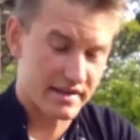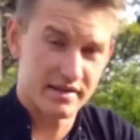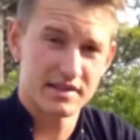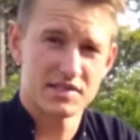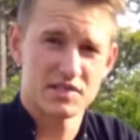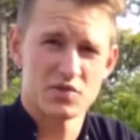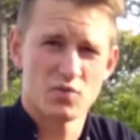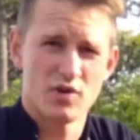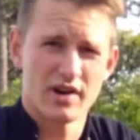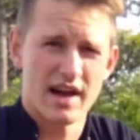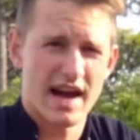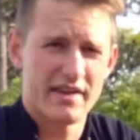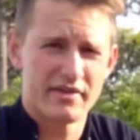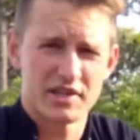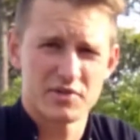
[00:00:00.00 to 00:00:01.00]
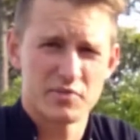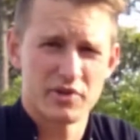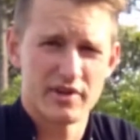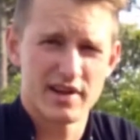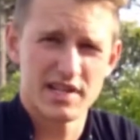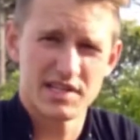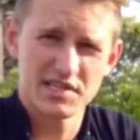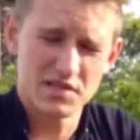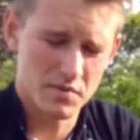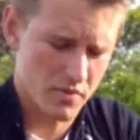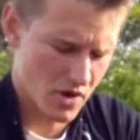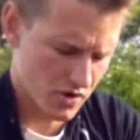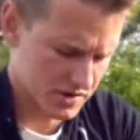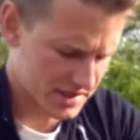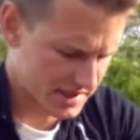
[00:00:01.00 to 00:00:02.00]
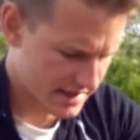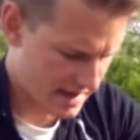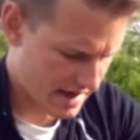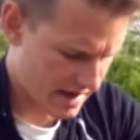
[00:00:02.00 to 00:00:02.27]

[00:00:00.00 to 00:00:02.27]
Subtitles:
this is the one I've experienced the most.